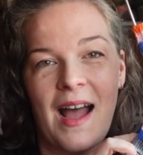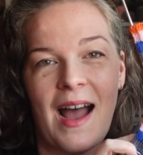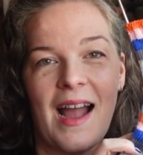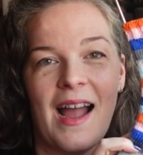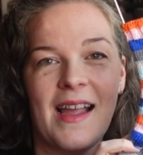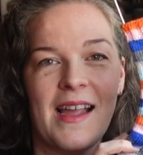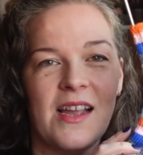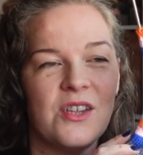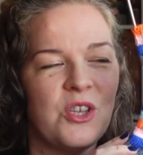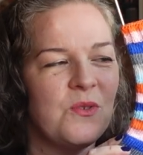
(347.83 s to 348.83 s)

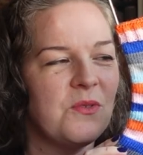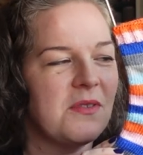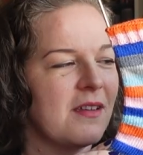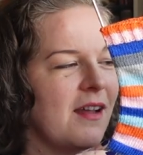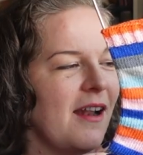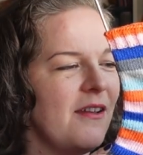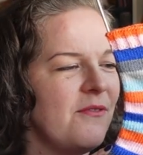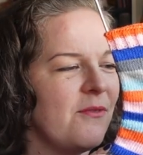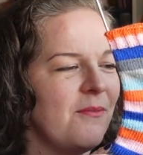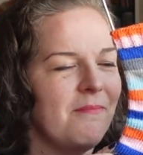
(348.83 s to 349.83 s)
I use kind
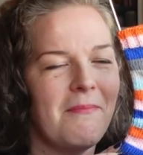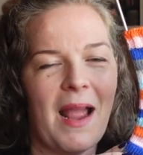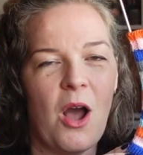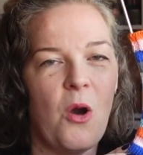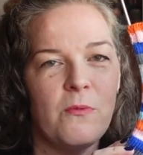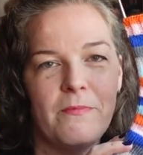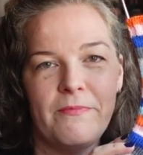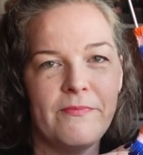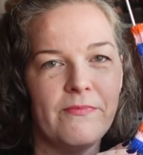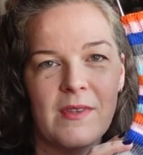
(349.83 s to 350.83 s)
of my
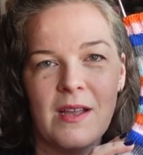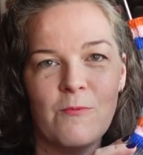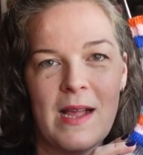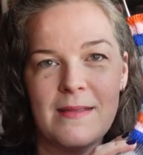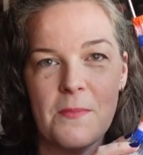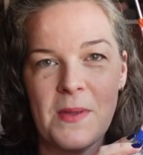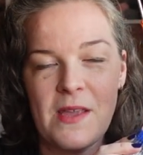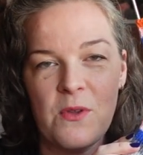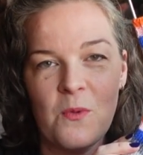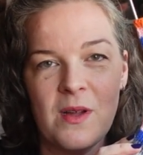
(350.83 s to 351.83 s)
own recipe,
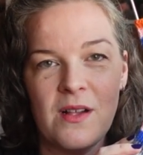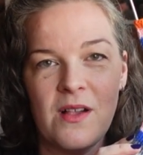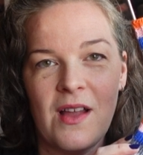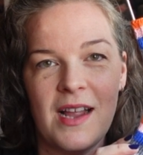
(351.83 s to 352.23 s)
if you will.